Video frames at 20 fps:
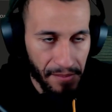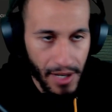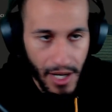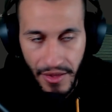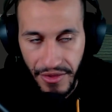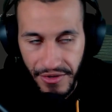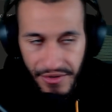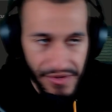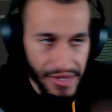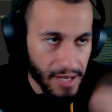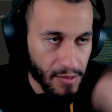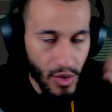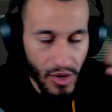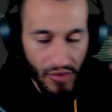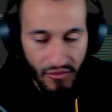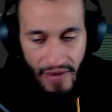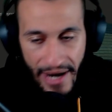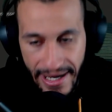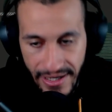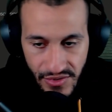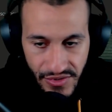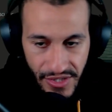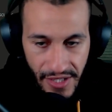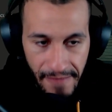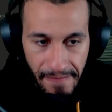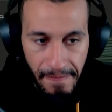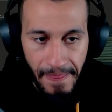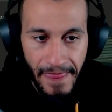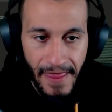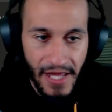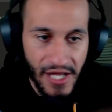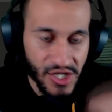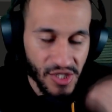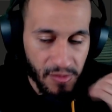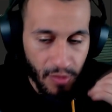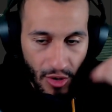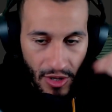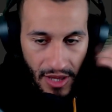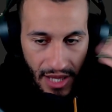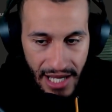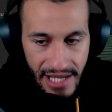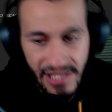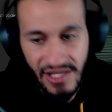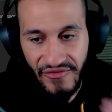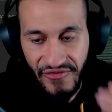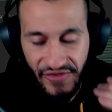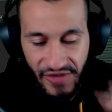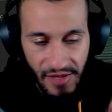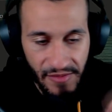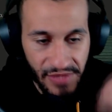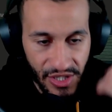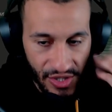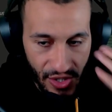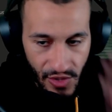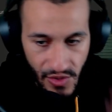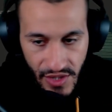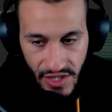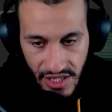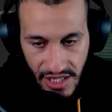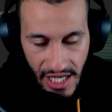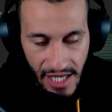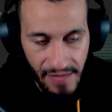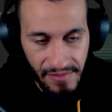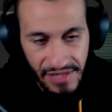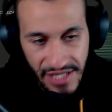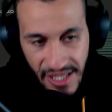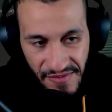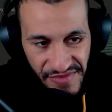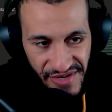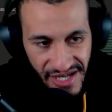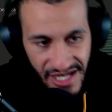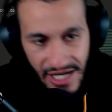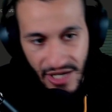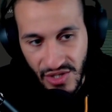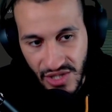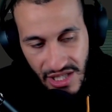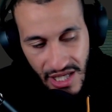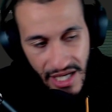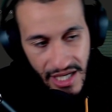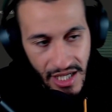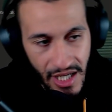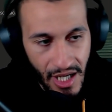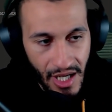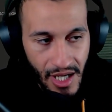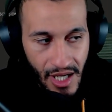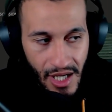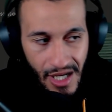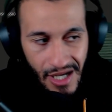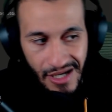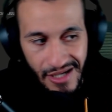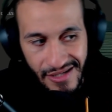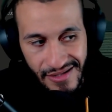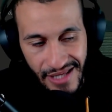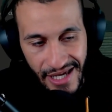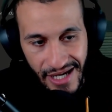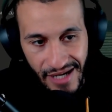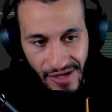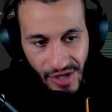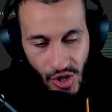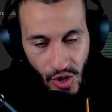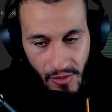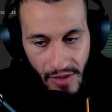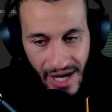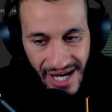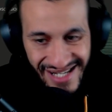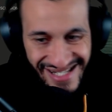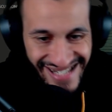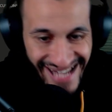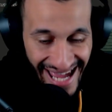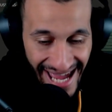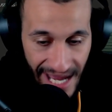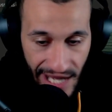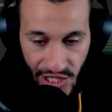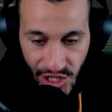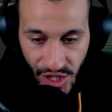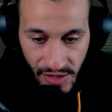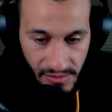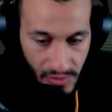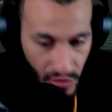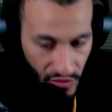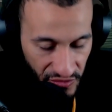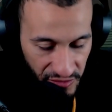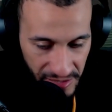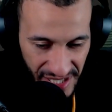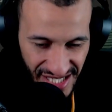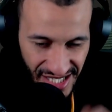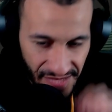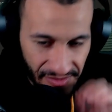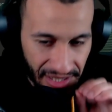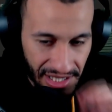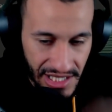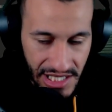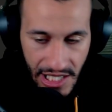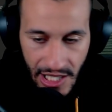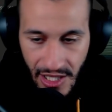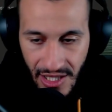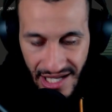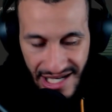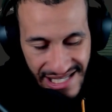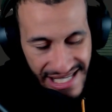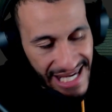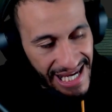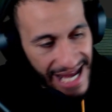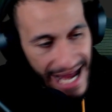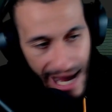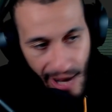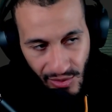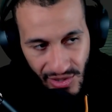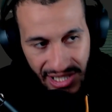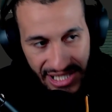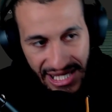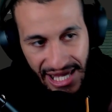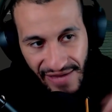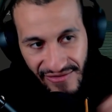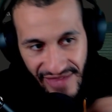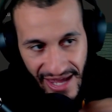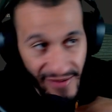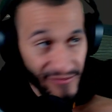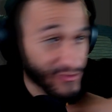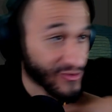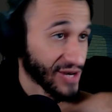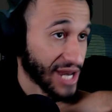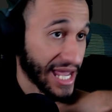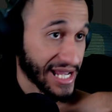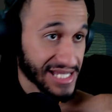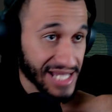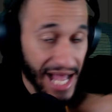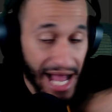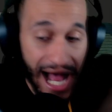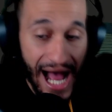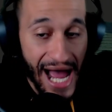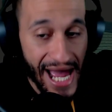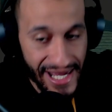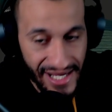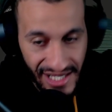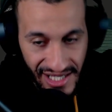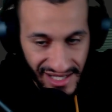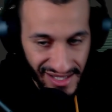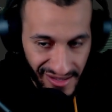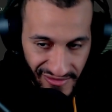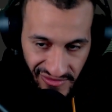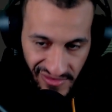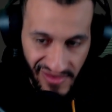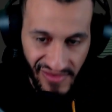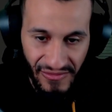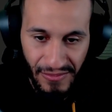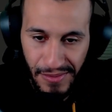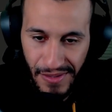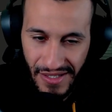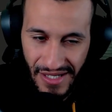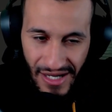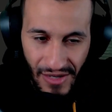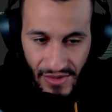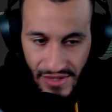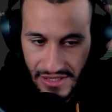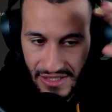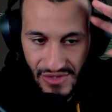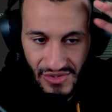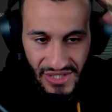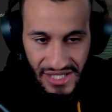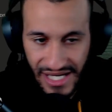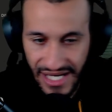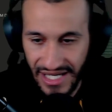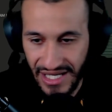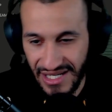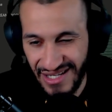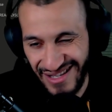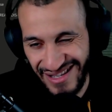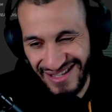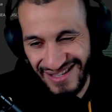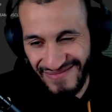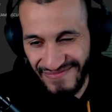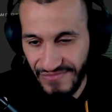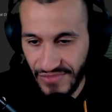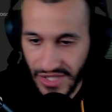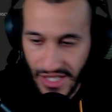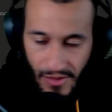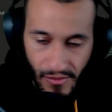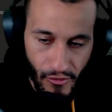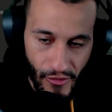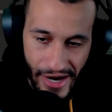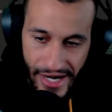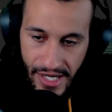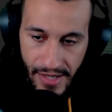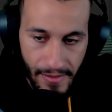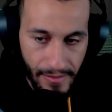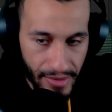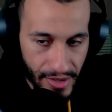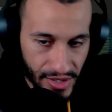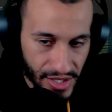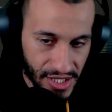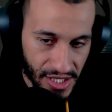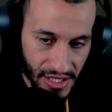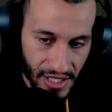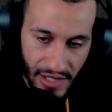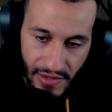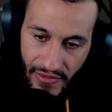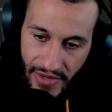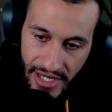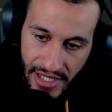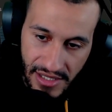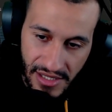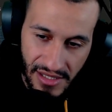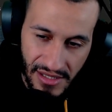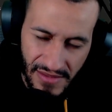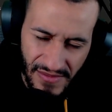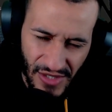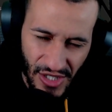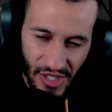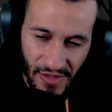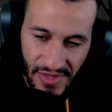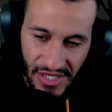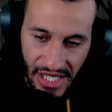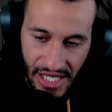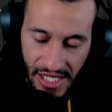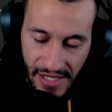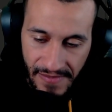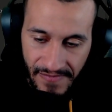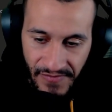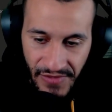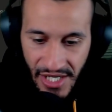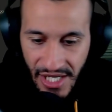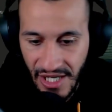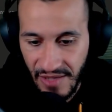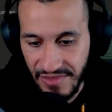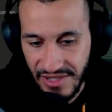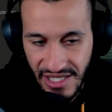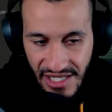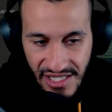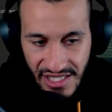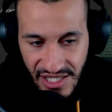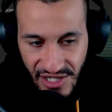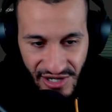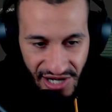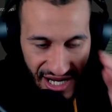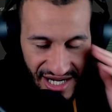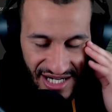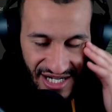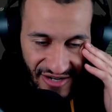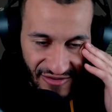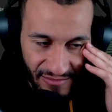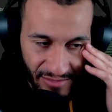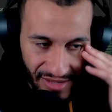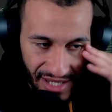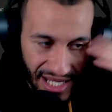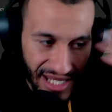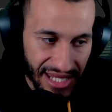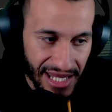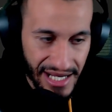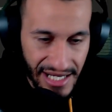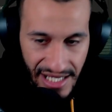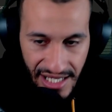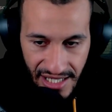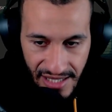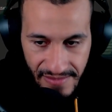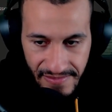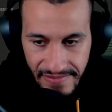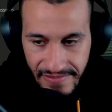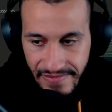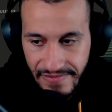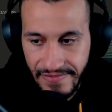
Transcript: bothered them, what rattled them. It's more likely for them to notice that. But something else like you know, a dash, a movement, something subtle like that, I would save that for like the highest level of play. I wouldn't use that against some random person on ranked, you know what I'm saying? Because they're not gonna play that game.